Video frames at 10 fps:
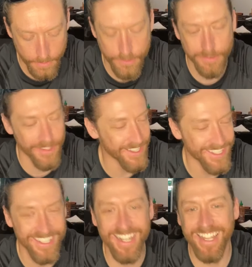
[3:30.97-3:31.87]
Nothing
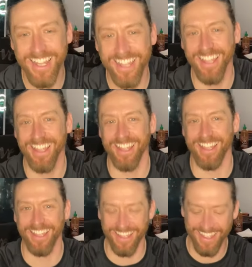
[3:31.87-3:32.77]
good.
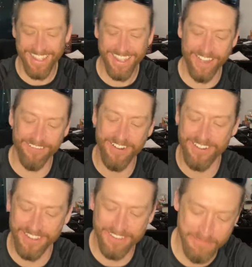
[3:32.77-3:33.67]
I've heard
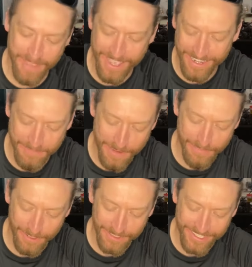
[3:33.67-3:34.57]
nothing bad about
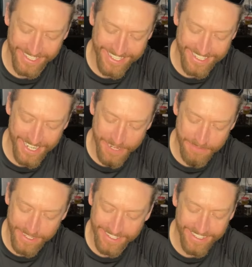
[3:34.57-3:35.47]
Berkley X9,
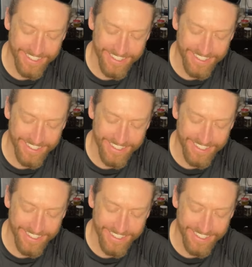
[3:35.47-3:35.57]
man.